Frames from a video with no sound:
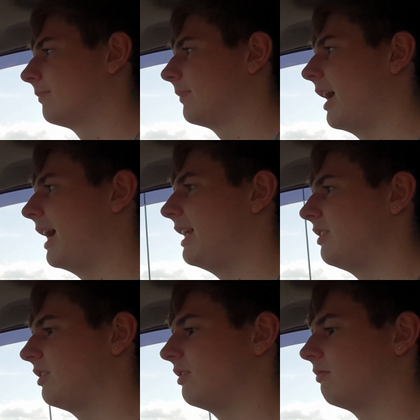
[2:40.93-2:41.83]

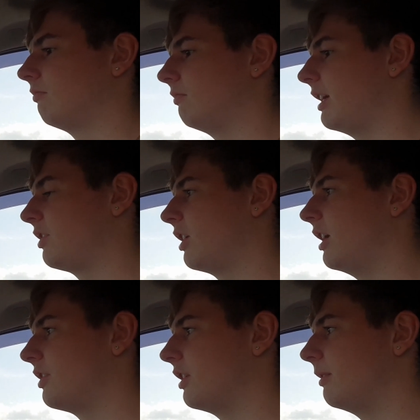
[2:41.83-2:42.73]
And these
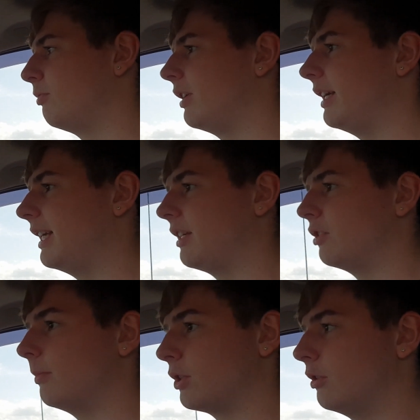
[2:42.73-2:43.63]
cars are pretty
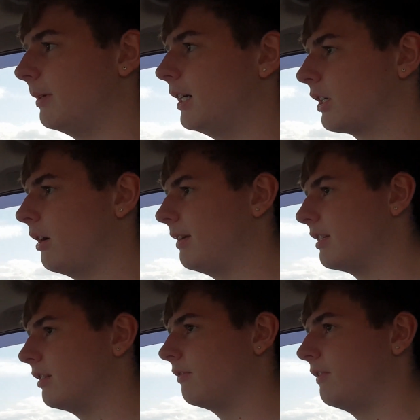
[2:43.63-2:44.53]
economical, but I'll go
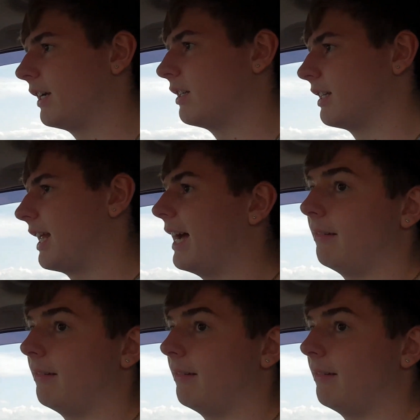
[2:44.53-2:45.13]
into figures of that